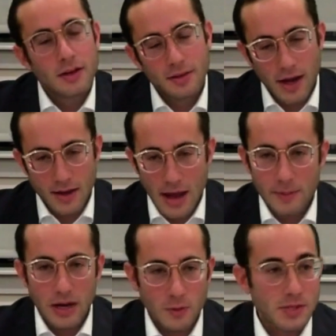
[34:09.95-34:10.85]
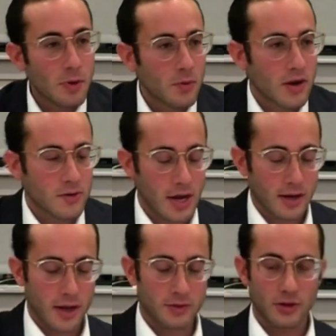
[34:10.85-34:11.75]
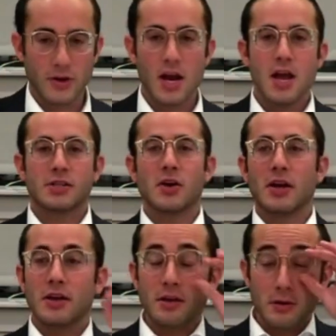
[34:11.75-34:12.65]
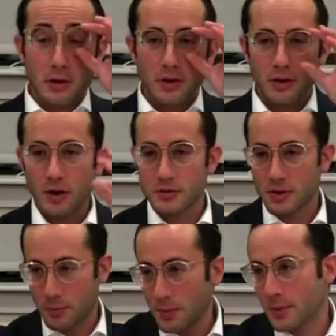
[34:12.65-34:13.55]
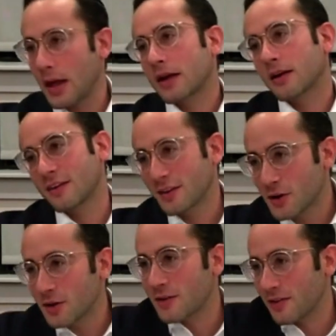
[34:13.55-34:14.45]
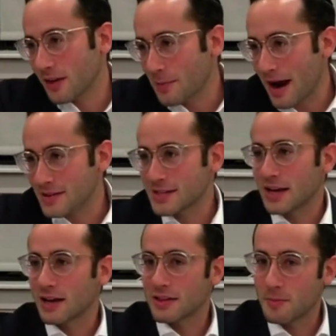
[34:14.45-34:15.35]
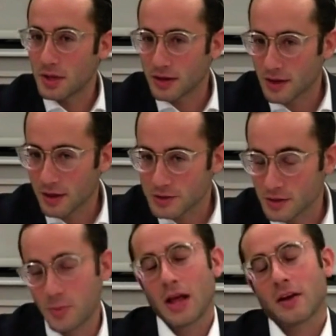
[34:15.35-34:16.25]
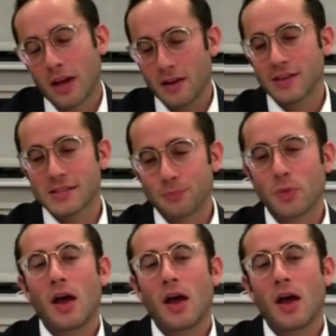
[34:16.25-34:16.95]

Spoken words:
Not going to happen anyways, but whatever, not accounted over here. So, the people be like, you feel embarrassed taking $10 million. You'd be like, okay, listen,